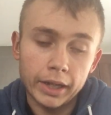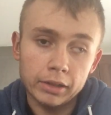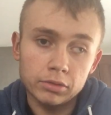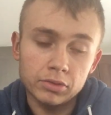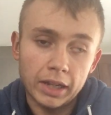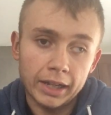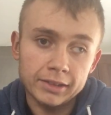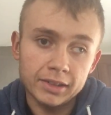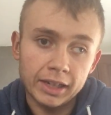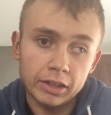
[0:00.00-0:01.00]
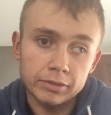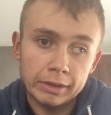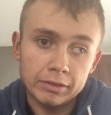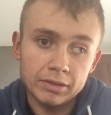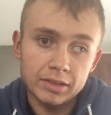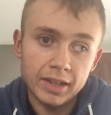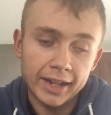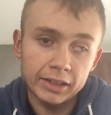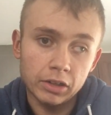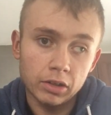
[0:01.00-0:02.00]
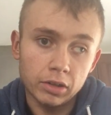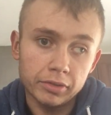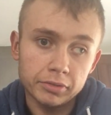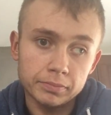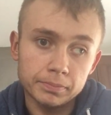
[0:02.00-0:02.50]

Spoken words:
I'd say I was about 10.5.